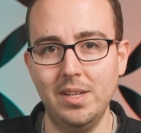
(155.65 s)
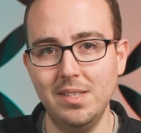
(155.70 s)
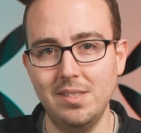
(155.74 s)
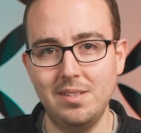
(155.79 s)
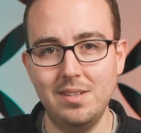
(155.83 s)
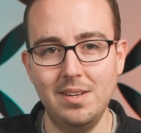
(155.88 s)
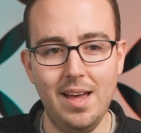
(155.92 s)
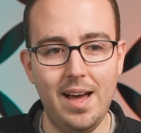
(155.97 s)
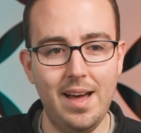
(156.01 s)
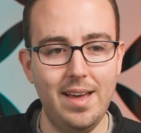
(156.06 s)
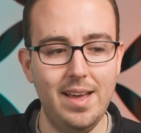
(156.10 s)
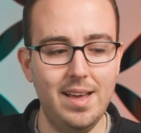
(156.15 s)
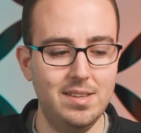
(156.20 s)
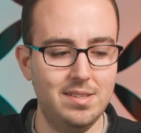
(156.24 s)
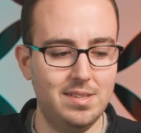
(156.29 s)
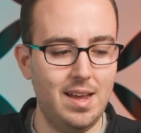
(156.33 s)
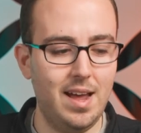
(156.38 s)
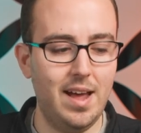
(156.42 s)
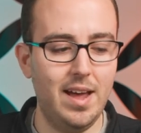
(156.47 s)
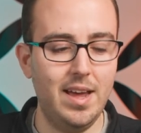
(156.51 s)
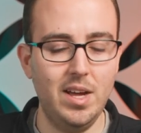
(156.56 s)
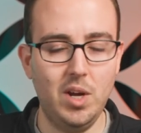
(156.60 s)
It's not as
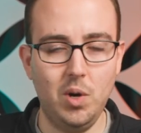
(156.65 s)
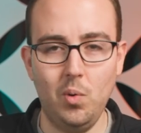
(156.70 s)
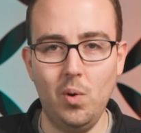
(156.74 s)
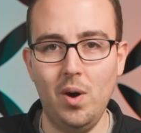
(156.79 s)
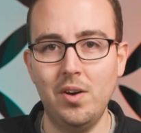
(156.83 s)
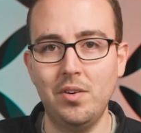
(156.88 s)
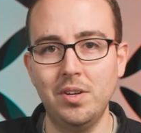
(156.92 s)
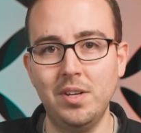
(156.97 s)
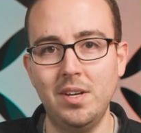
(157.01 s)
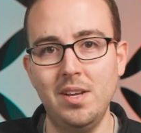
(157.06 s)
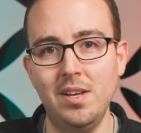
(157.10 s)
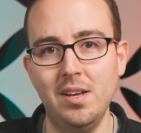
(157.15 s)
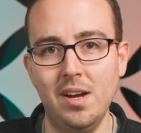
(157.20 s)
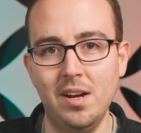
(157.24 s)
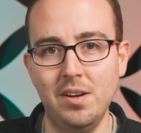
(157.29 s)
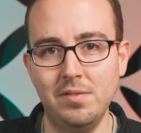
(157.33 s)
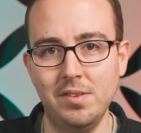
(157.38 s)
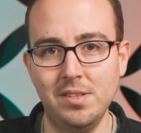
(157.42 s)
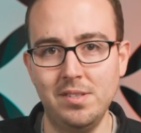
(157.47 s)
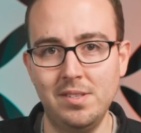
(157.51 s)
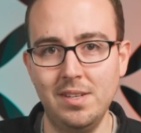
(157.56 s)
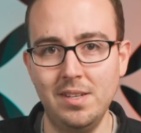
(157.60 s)
high quality
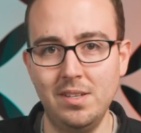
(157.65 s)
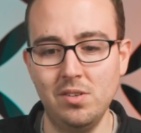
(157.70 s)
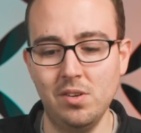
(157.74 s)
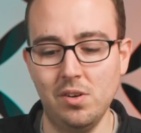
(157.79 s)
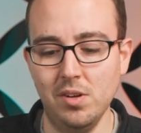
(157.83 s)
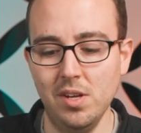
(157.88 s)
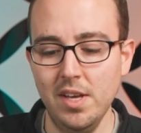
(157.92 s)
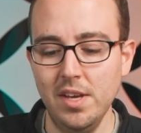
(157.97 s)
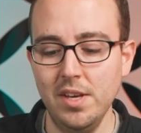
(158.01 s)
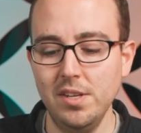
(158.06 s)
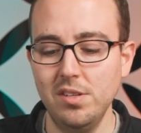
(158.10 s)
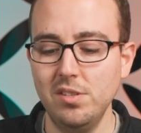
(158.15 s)
of a signal.